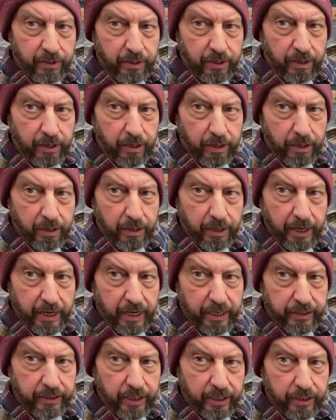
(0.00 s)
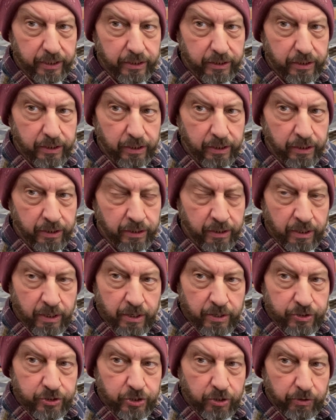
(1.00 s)
and then
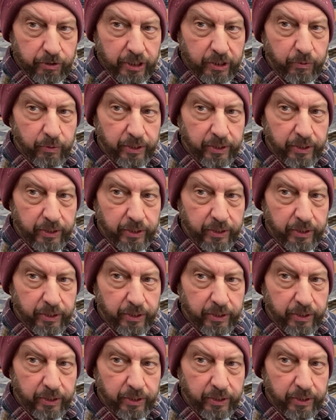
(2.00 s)
show you